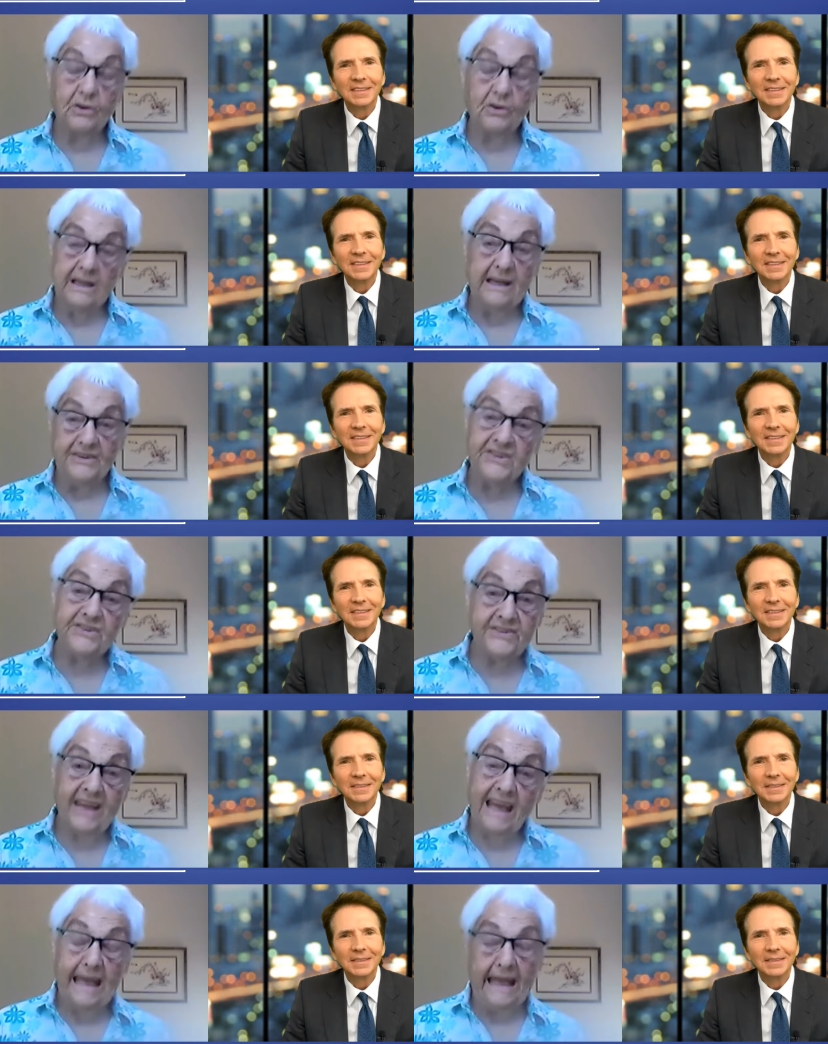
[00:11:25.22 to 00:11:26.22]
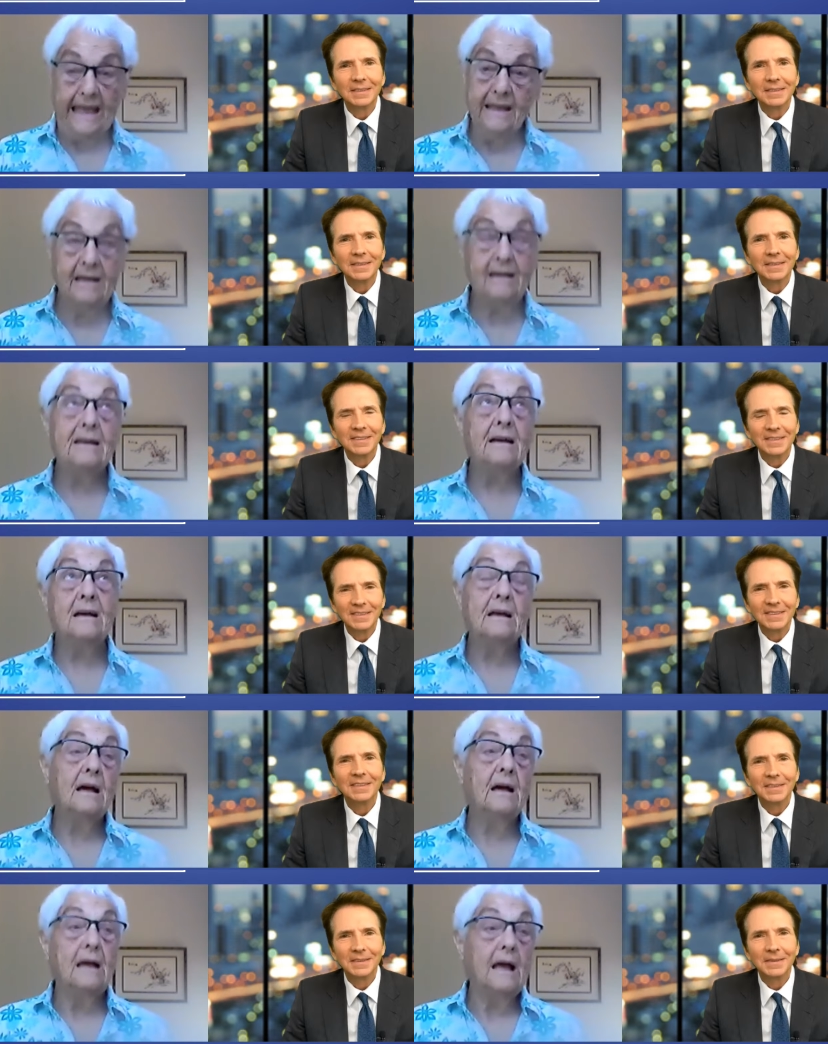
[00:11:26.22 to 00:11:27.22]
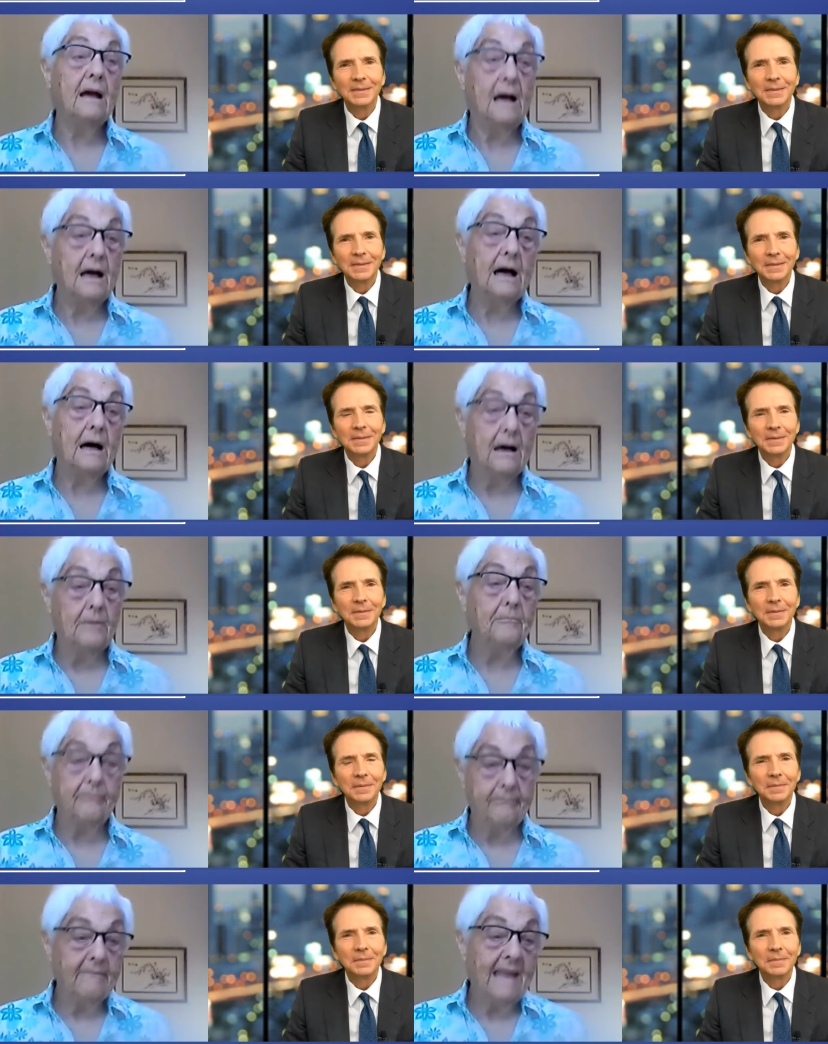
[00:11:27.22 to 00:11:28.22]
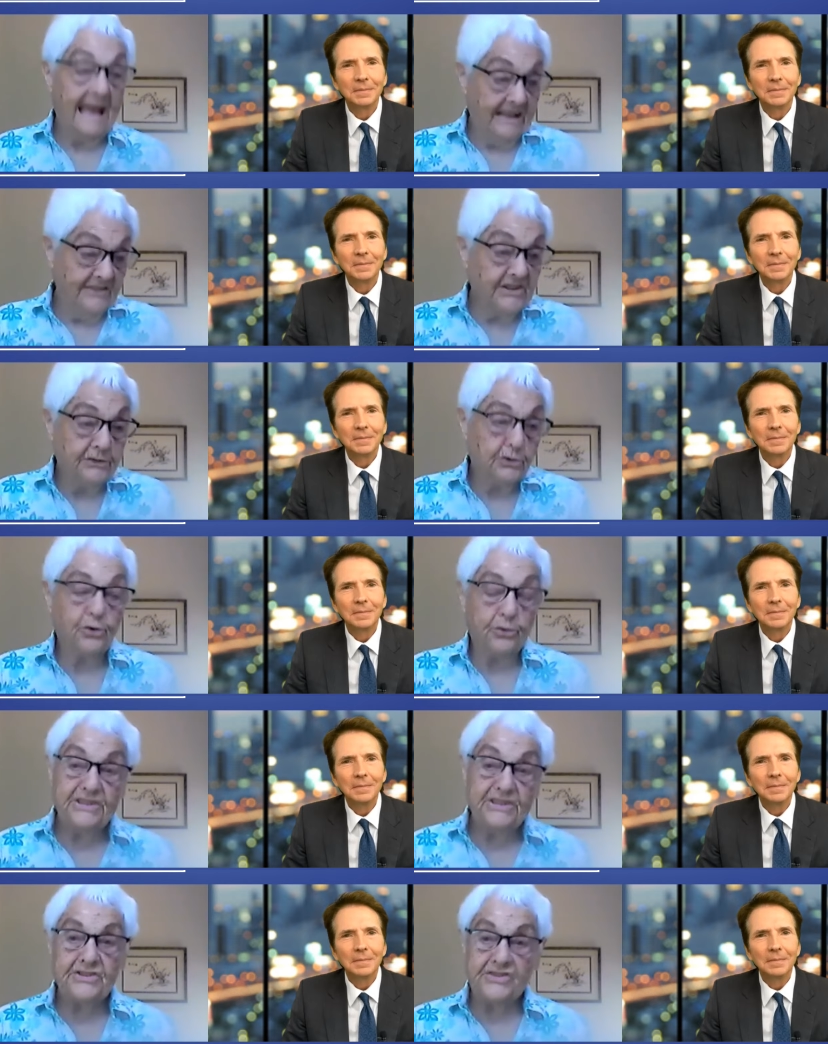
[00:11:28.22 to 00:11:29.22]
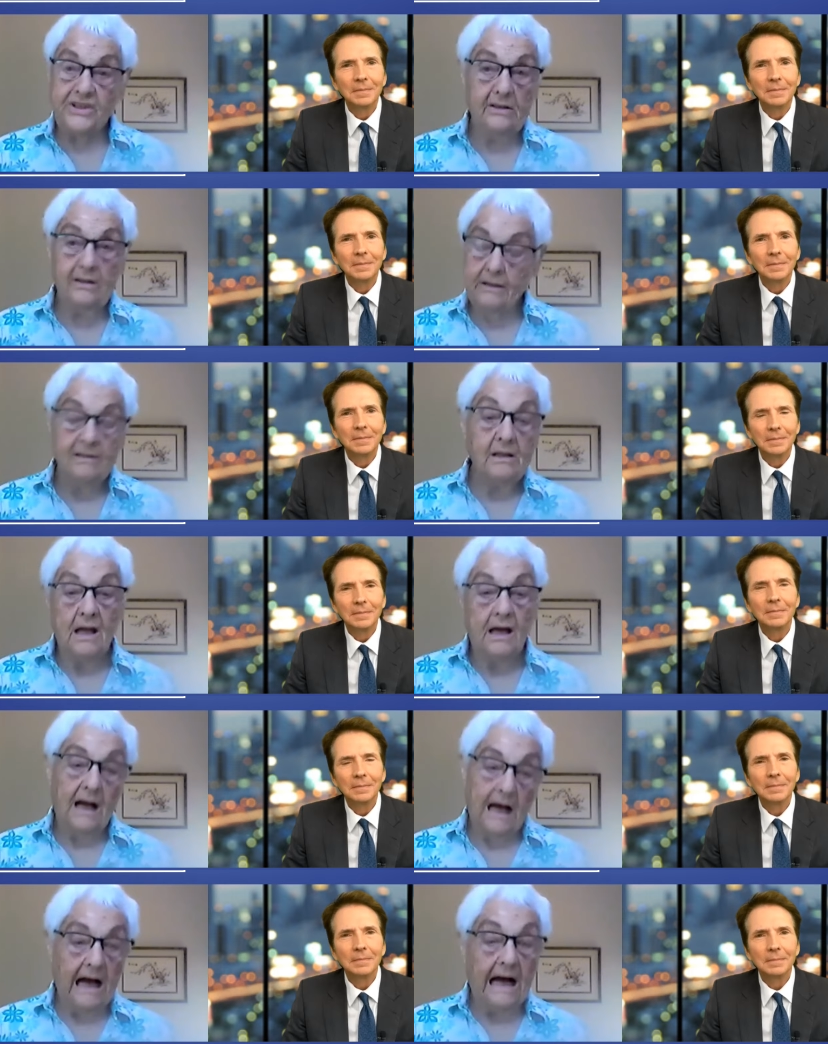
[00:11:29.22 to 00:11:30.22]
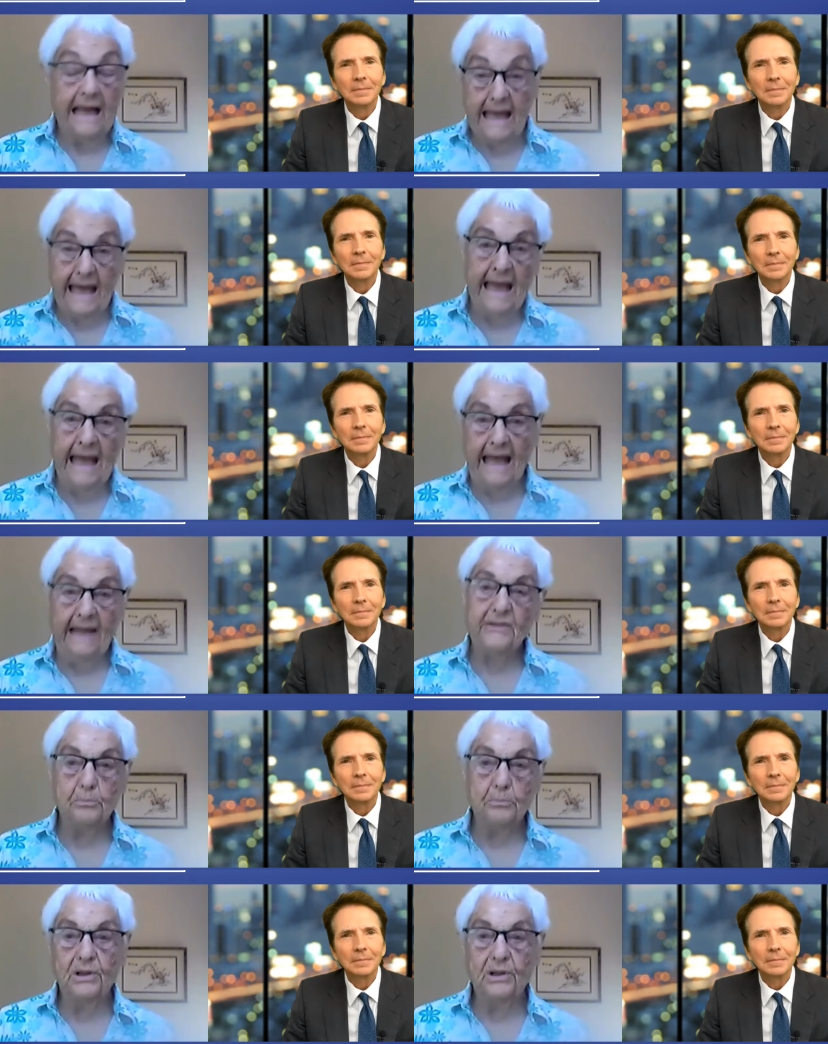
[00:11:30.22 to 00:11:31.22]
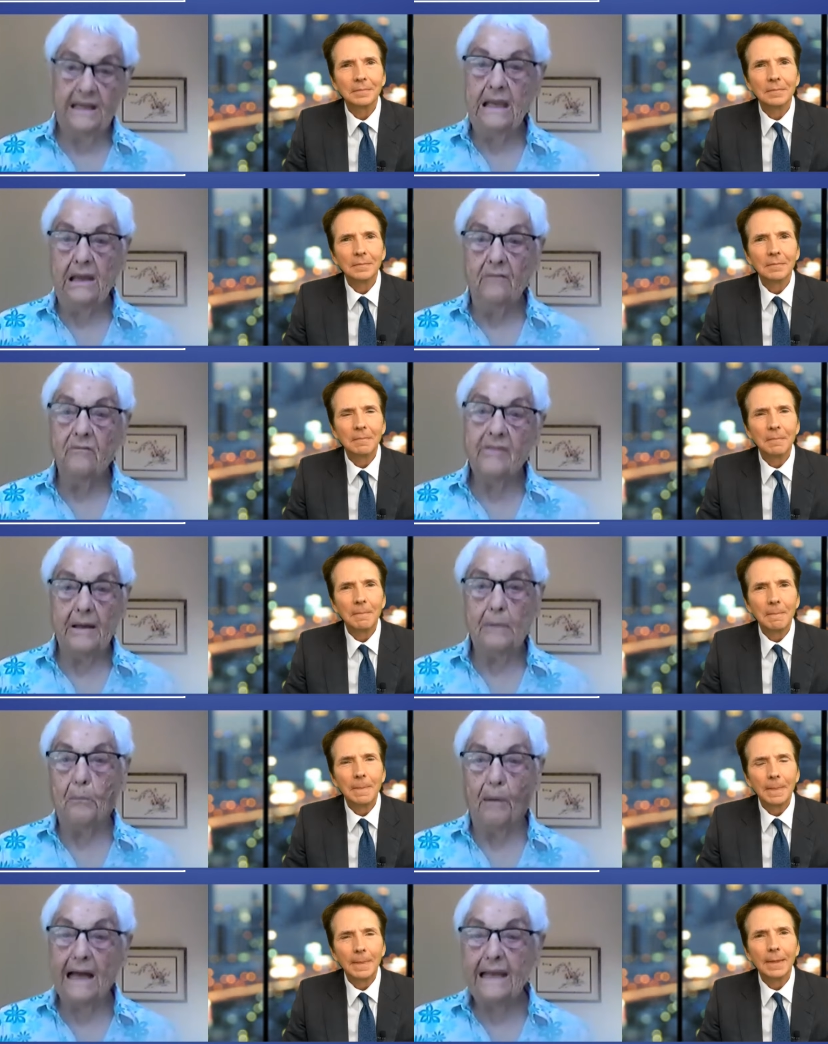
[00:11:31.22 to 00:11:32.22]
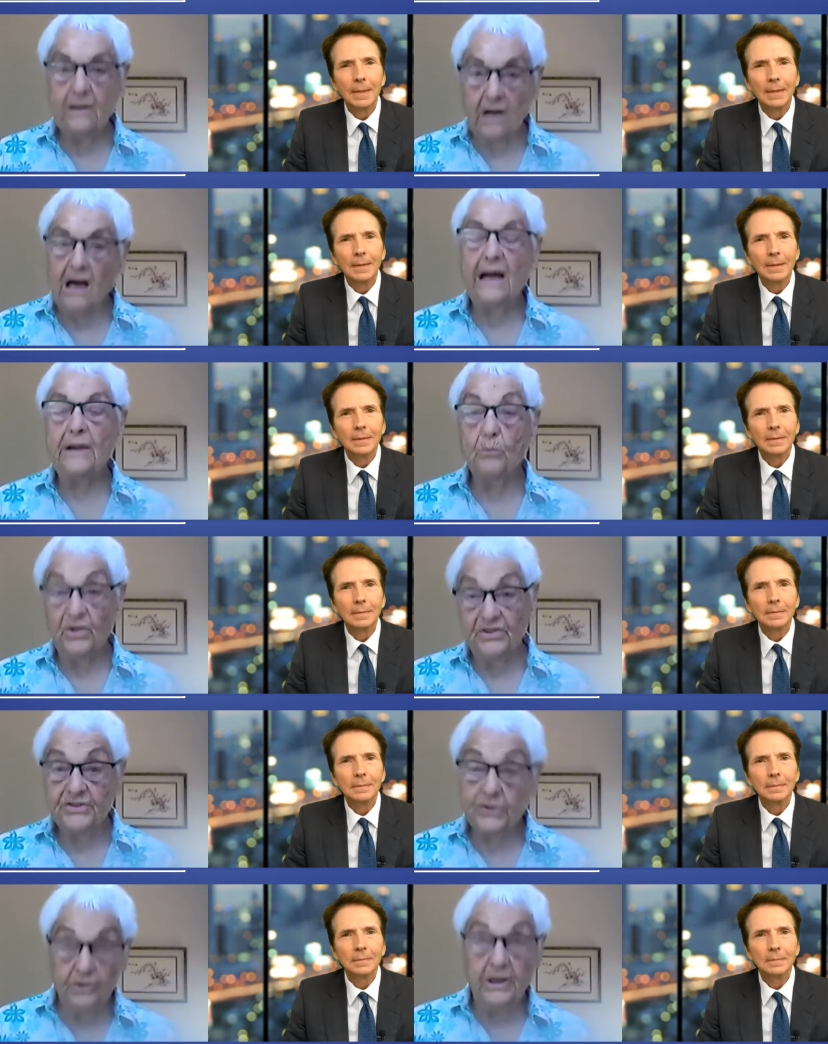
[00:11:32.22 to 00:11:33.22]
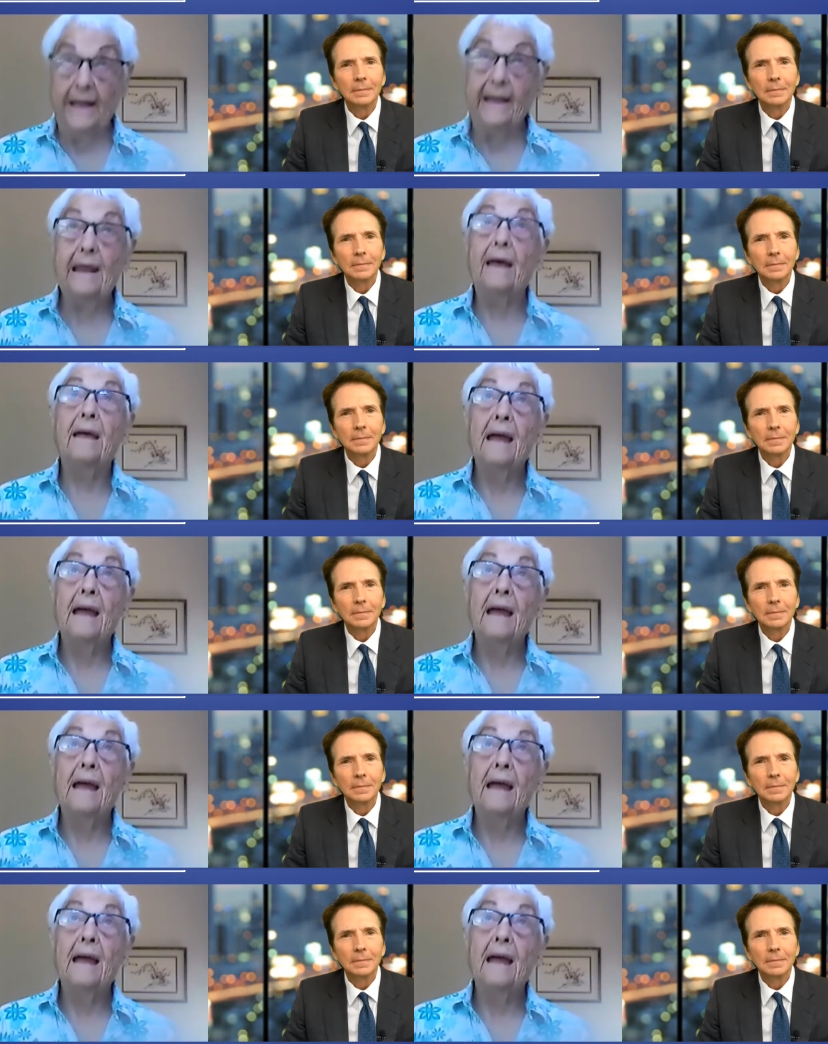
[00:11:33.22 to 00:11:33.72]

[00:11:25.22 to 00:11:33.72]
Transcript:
Speaker 1: going to stay uh, as a Christian, I had to believe that my God was good